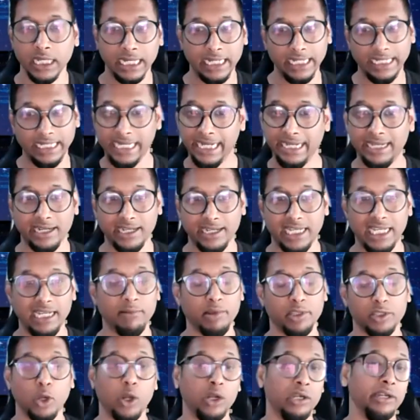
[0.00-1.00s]
data team has
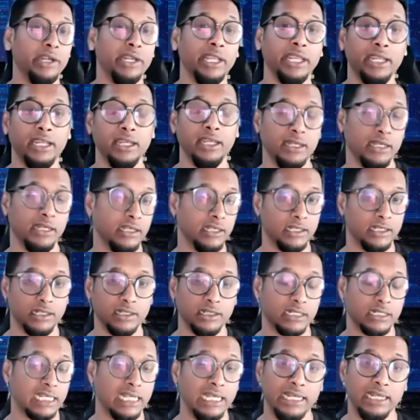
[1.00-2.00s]
already
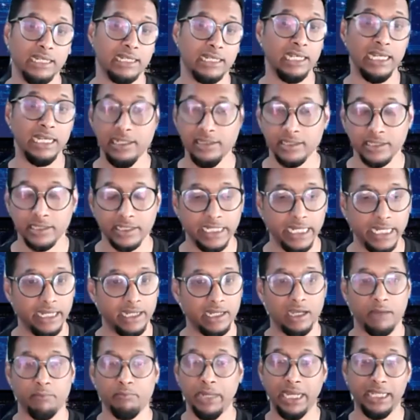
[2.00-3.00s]
cleaned the
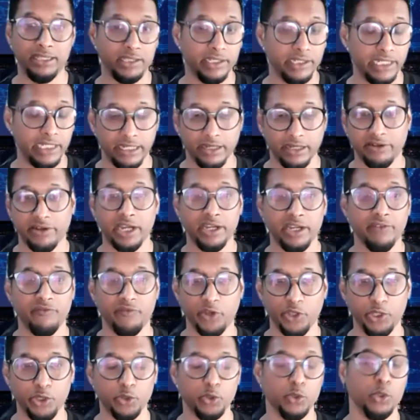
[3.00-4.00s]
data, made the data ready for
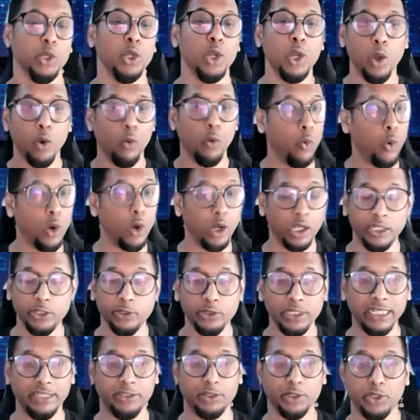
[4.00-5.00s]
you. All you
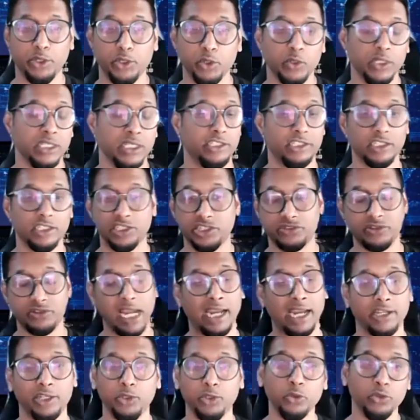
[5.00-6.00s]
need to do is just
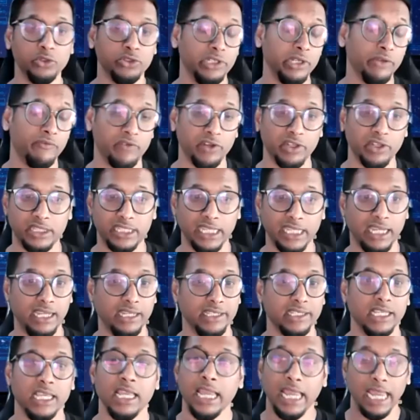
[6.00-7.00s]
drag 2 different things,
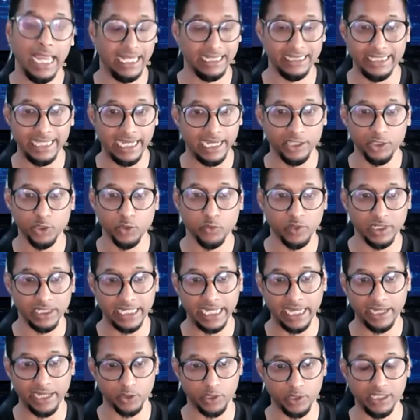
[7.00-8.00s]
and there you will
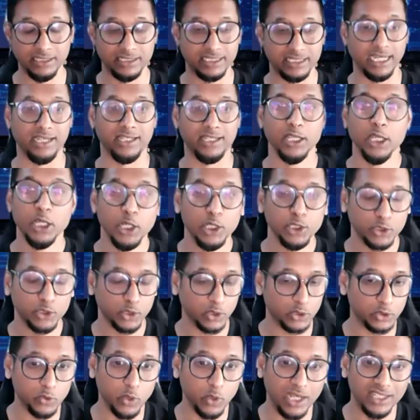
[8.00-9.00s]
get your insight. So
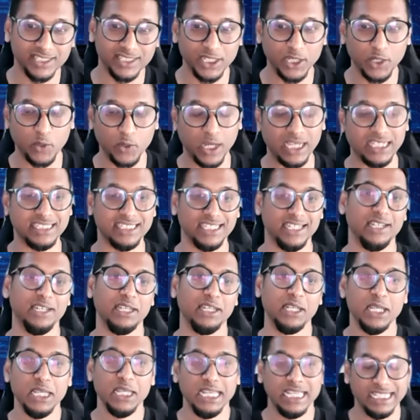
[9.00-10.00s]
to answer your question,
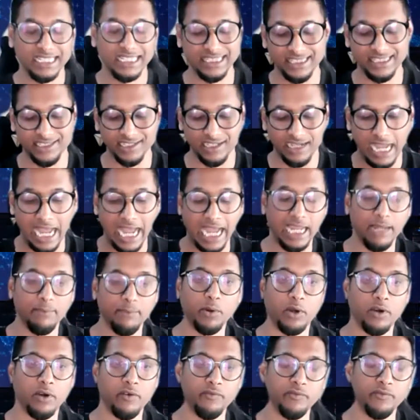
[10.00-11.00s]
the hype
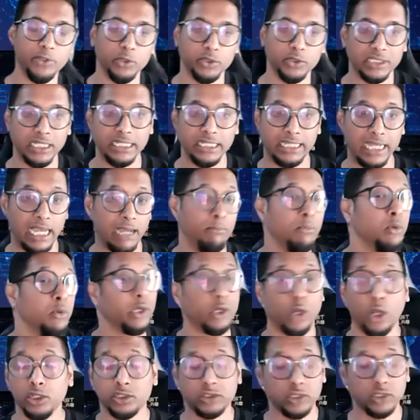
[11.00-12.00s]
of using Tableau and
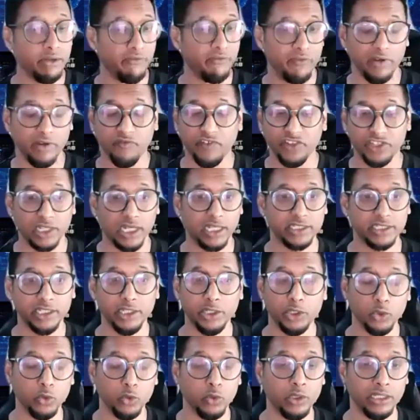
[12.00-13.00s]
also different visualization
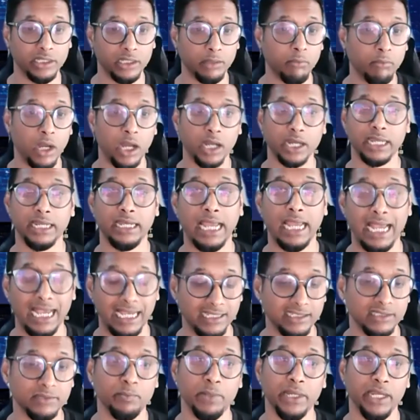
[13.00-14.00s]
tool in the market
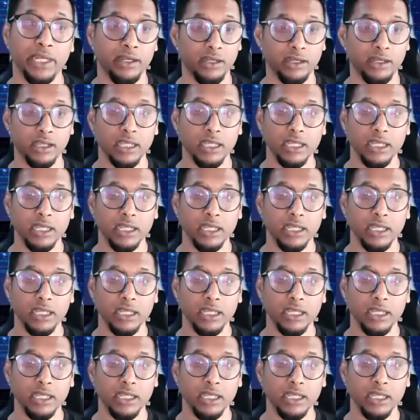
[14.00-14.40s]
has been